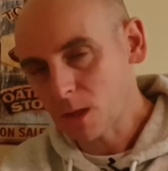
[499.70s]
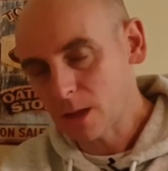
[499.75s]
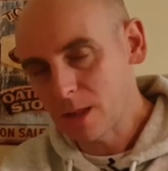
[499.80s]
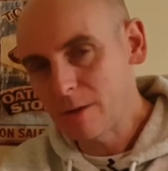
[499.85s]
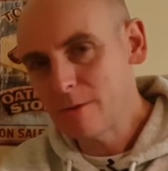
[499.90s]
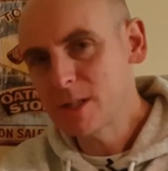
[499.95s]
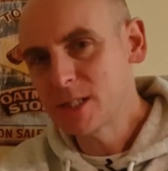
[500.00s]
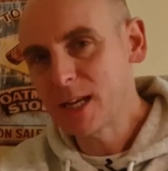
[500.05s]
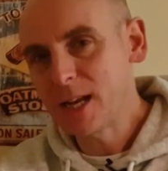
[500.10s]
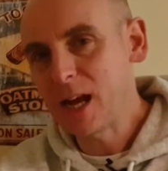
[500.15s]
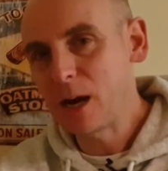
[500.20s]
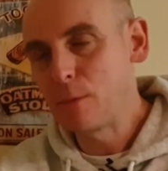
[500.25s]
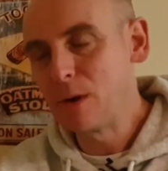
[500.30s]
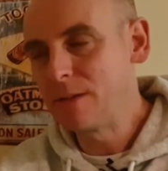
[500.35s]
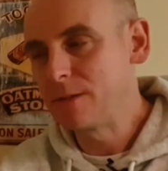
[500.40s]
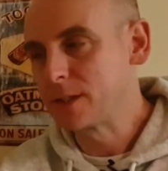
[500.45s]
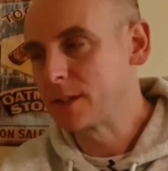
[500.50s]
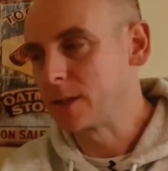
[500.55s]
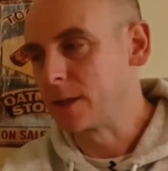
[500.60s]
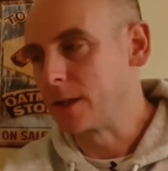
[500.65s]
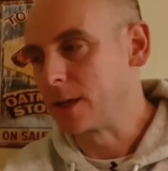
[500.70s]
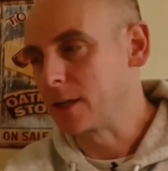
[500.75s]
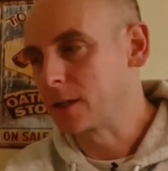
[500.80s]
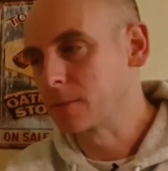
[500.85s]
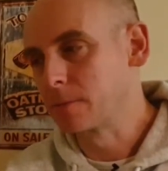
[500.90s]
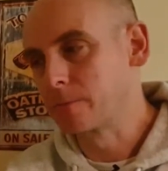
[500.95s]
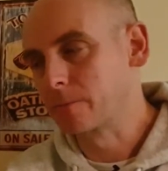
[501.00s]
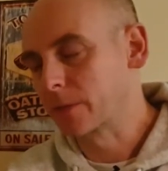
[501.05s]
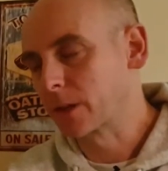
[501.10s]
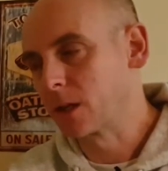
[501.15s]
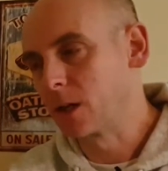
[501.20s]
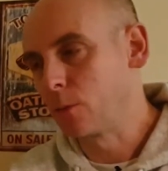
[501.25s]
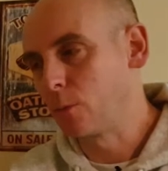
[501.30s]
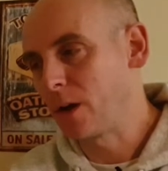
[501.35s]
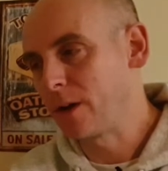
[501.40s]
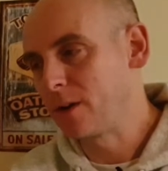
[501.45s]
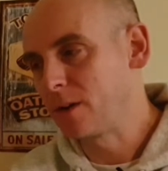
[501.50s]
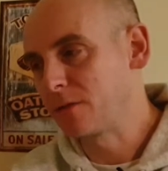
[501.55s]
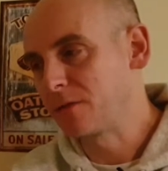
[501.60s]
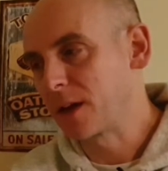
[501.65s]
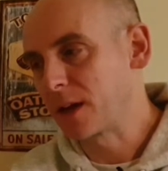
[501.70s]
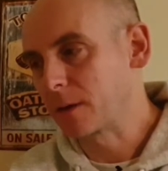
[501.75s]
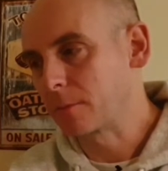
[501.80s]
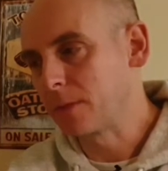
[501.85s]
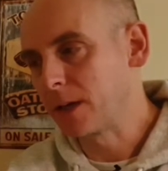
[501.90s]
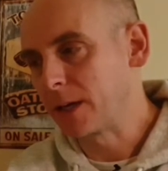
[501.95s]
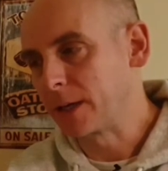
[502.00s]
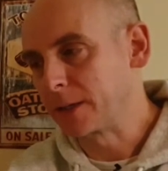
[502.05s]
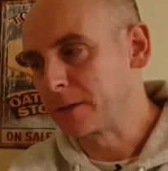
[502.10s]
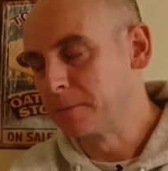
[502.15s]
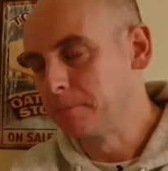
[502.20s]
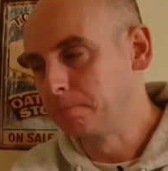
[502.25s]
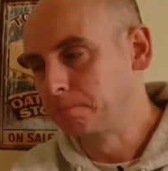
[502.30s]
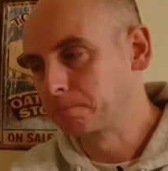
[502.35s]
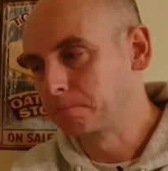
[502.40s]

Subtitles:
There is a however to this. It won't affect me.